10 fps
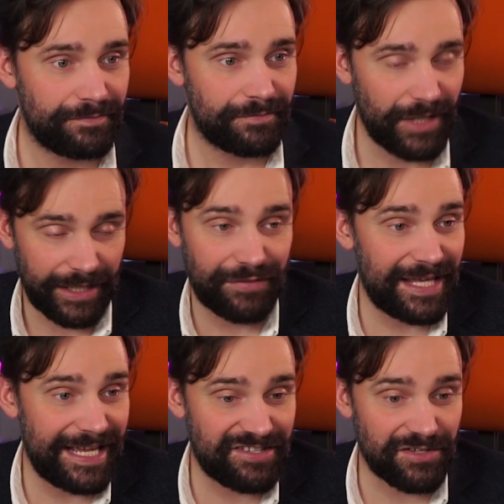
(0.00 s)
Like I
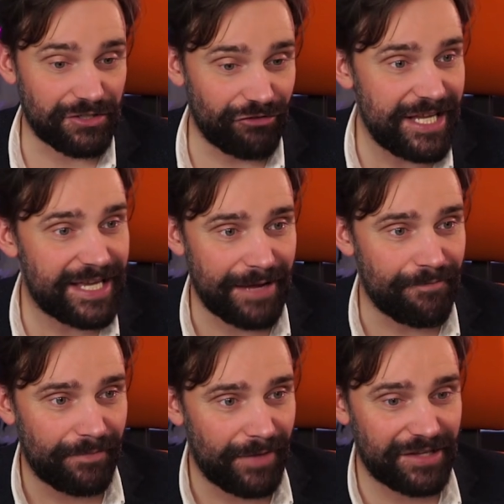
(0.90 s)
think ESO is a great
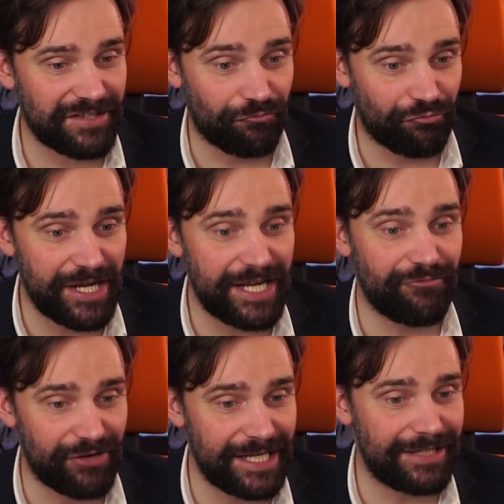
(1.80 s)
game. I think it's a really
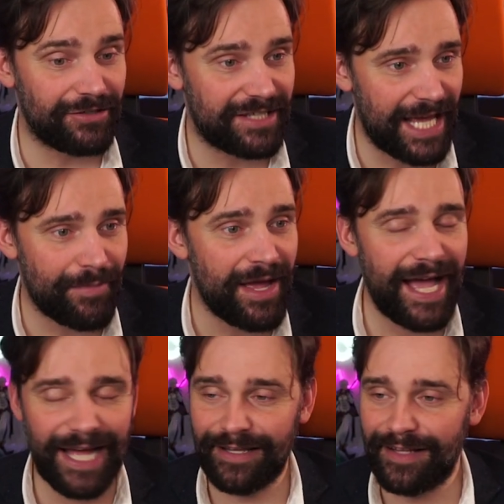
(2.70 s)
really good game,
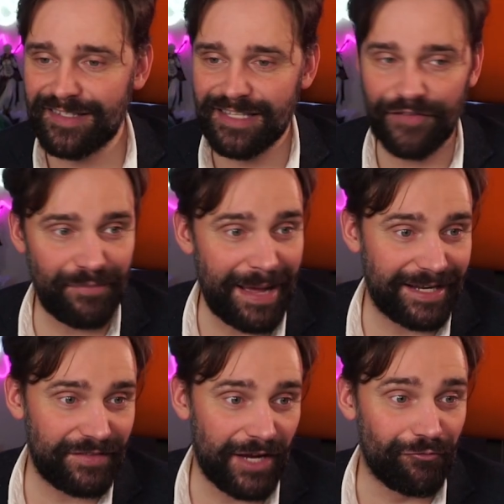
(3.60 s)
and there's stuff about
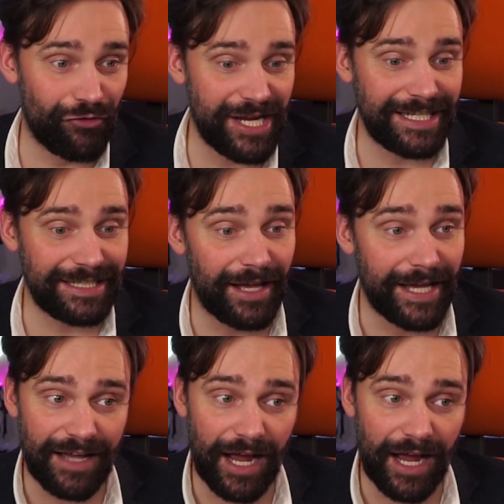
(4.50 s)
it that I really like.